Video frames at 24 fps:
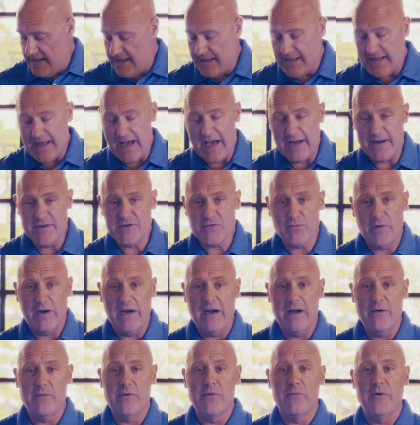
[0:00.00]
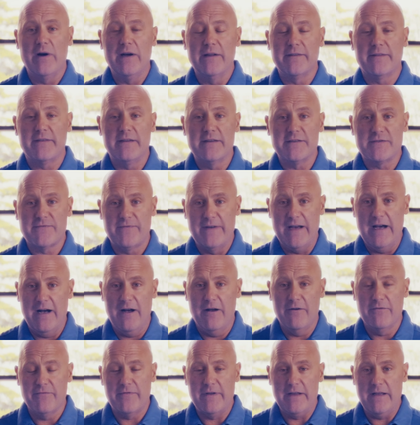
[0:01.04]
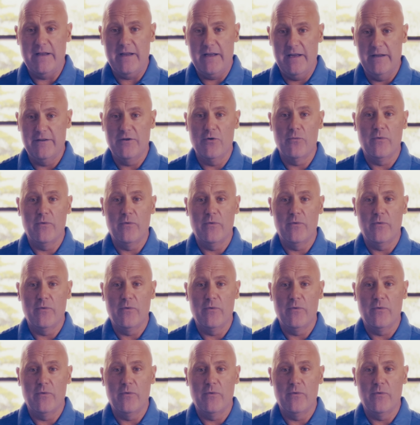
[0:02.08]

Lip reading: That is why we want this valve in the